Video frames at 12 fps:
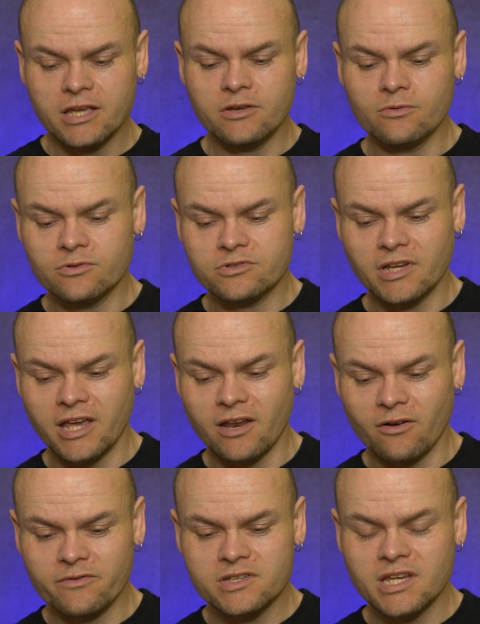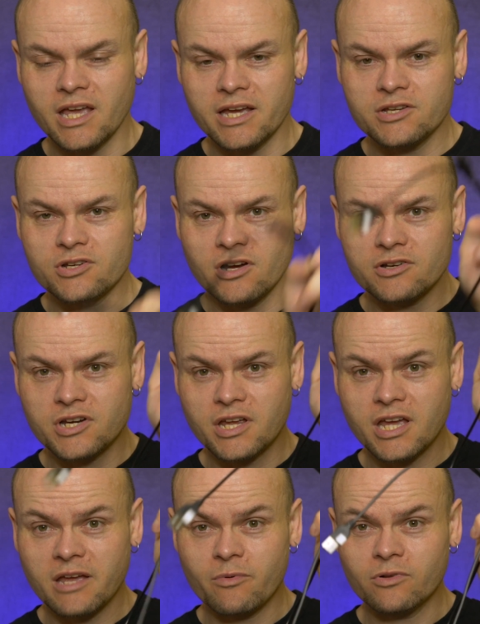You also get, obviously, a charging
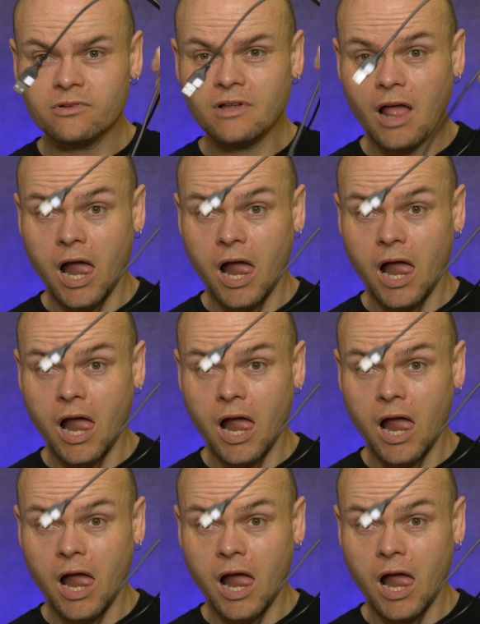cable